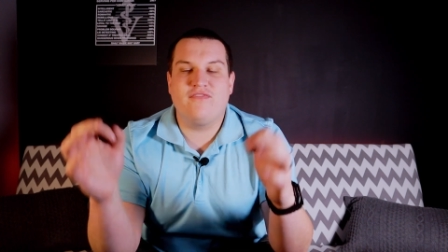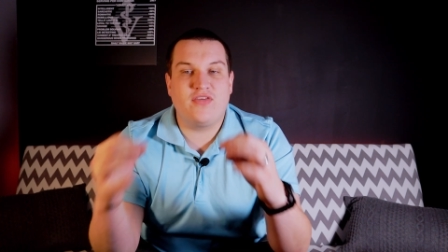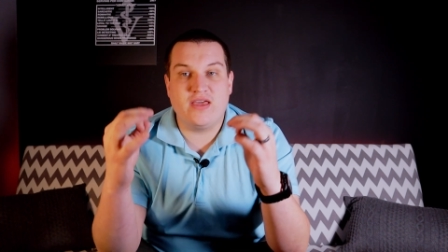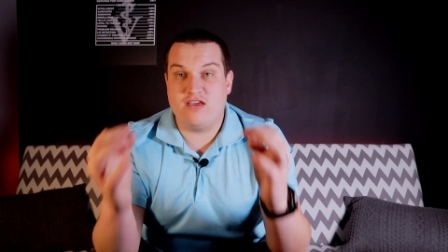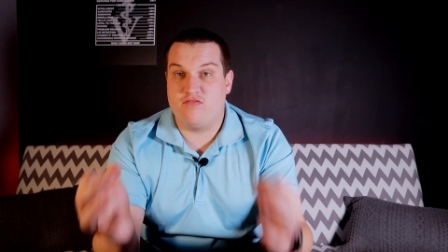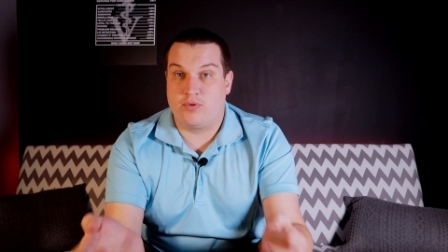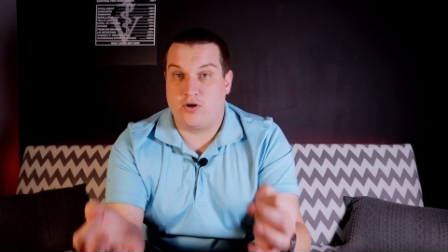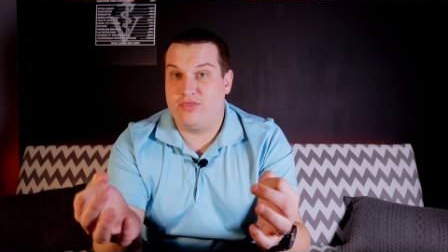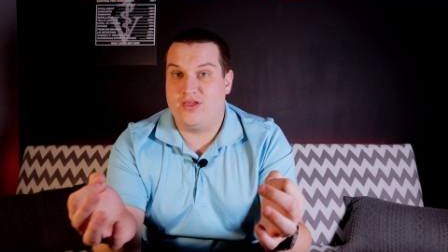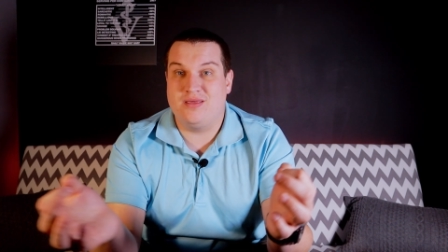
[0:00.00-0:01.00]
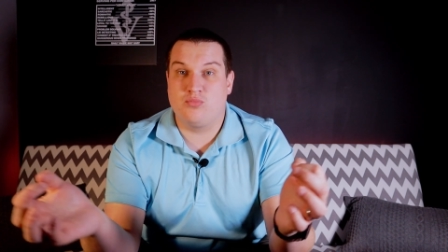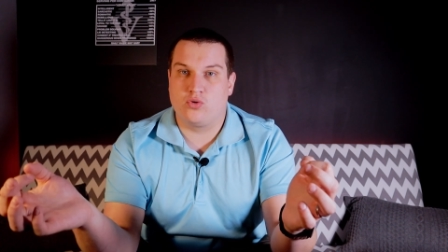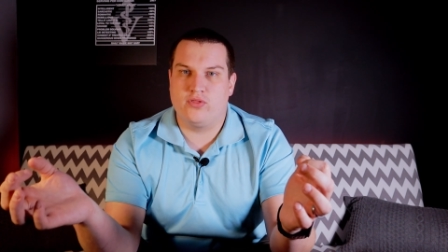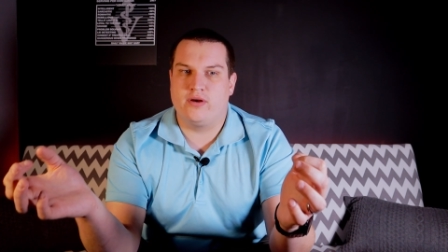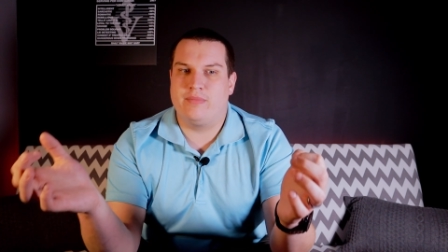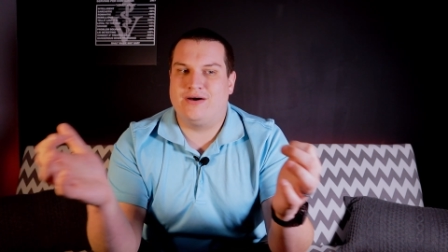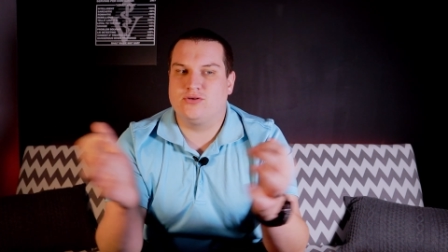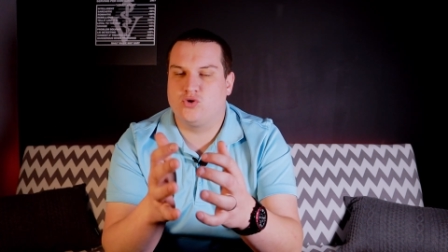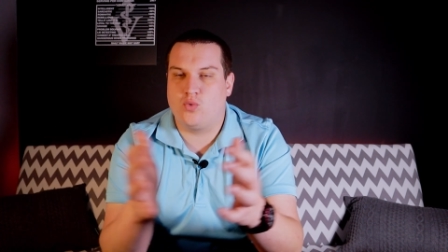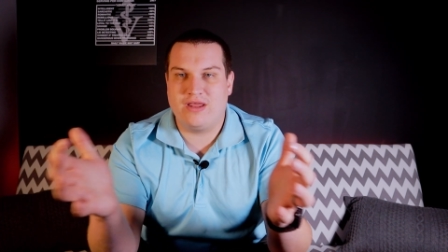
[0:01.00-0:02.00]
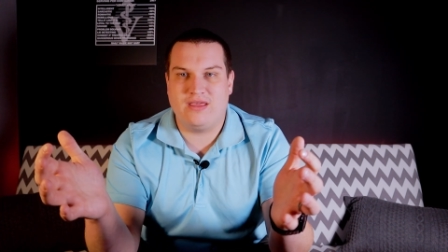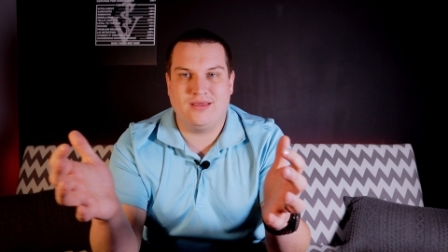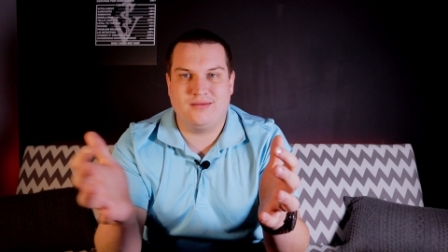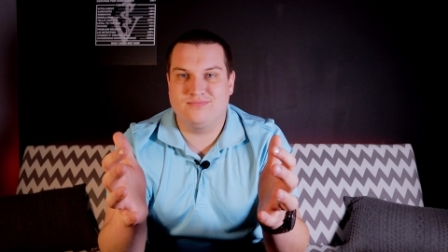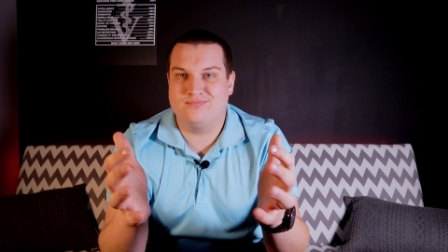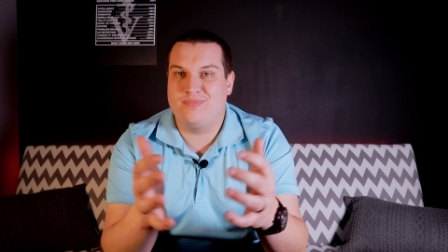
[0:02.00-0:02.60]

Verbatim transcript: If they give birth any more than about 20,